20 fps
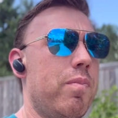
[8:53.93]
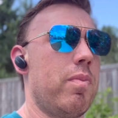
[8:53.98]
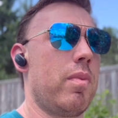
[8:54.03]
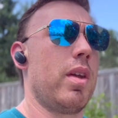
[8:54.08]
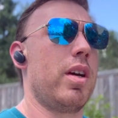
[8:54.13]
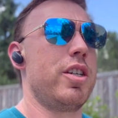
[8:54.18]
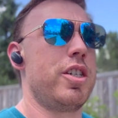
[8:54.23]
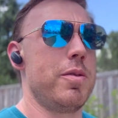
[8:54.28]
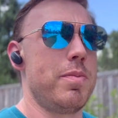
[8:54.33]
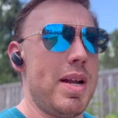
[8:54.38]

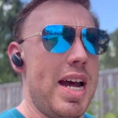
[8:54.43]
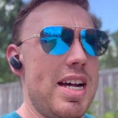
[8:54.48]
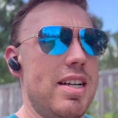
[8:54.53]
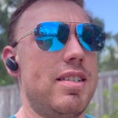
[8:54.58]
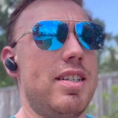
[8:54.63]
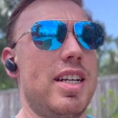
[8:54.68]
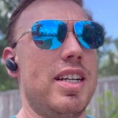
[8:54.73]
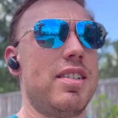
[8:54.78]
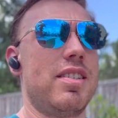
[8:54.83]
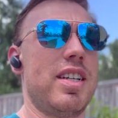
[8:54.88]

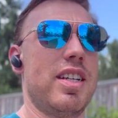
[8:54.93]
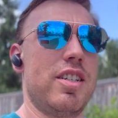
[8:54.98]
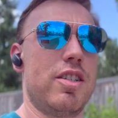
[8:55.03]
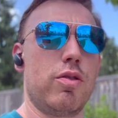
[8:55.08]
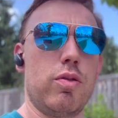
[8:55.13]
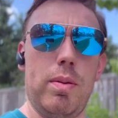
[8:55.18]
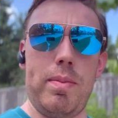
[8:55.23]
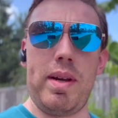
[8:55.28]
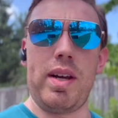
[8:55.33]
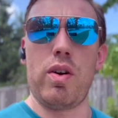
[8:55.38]
Gymnastics and
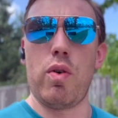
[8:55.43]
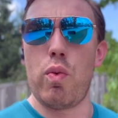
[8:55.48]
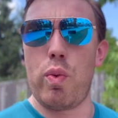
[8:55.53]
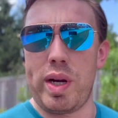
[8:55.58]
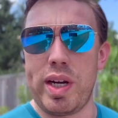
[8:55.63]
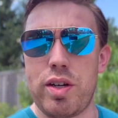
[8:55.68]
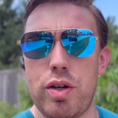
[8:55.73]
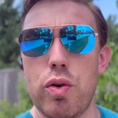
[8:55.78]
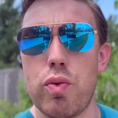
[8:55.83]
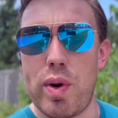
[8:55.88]
swimming we
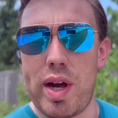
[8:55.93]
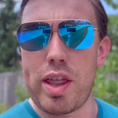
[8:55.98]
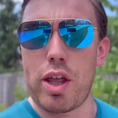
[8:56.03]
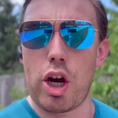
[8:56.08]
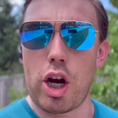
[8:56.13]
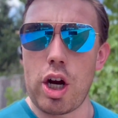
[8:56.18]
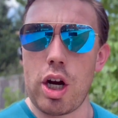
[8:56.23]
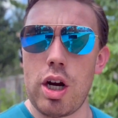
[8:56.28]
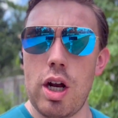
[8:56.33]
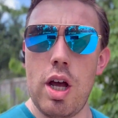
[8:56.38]
do with
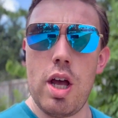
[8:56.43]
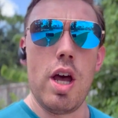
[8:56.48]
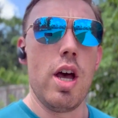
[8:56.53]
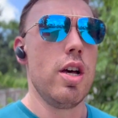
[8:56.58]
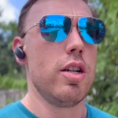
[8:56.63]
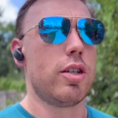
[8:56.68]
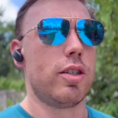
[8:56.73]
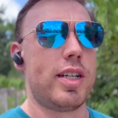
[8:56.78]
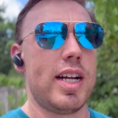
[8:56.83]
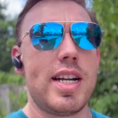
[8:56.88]
her,
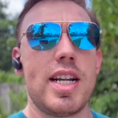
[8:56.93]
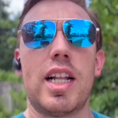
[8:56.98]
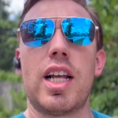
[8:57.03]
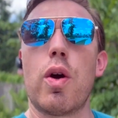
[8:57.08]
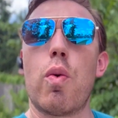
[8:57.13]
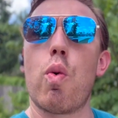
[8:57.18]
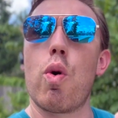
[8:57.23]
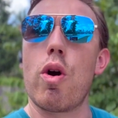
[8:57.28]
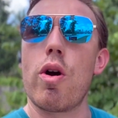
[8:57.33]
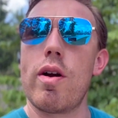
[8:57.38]
so technically
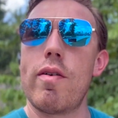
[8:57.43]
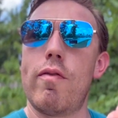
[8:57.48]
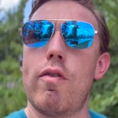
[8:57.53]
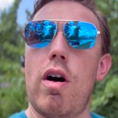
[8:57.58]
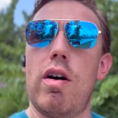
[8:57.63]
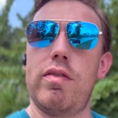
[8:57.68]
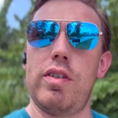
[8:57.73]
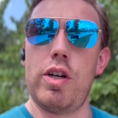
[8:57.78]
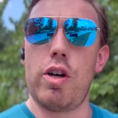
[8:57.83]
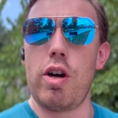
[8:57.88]
we're
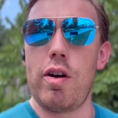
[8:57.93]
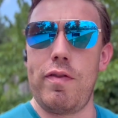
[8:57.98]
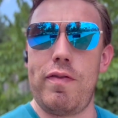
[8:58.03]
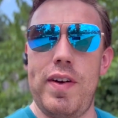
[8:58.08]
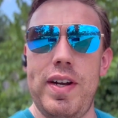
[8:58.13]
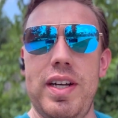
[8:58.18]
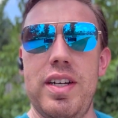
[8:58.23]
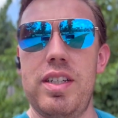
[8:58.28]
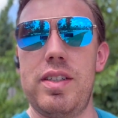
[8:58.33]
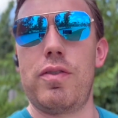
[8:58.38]
involved in her
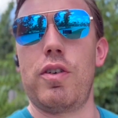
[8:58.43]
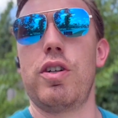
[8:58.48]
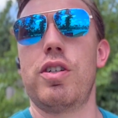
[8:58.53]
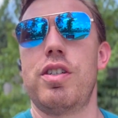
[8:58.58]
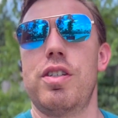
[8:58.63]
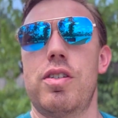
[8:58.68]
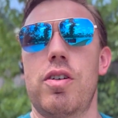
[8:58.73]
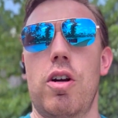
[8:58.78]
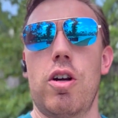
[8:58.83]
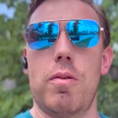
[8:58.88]
fitness
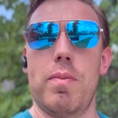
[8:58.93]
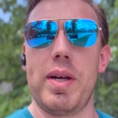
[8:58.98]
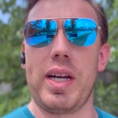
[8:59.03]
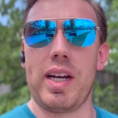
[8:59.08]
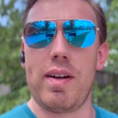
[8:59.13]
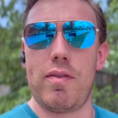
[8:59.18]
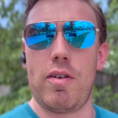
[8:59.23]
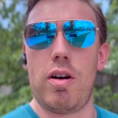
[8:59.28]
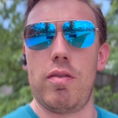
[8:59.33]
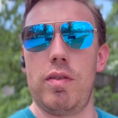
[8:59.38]
versus her being
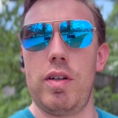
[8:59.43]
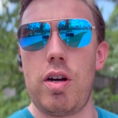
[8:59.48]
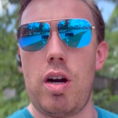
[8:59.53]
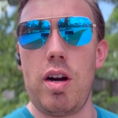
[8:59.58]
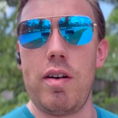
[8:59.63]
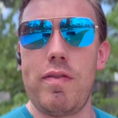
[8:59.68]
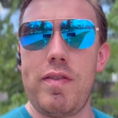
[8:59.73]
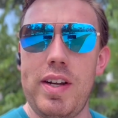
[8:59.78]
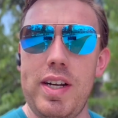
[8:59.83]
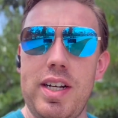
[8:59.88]
involved in our
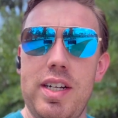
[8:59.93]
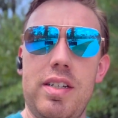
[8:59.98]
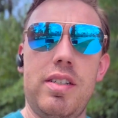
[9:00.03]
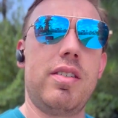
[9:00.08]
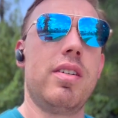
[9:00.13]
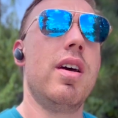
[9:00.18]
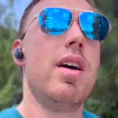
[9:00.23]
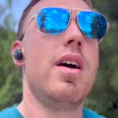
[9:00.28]
fitness,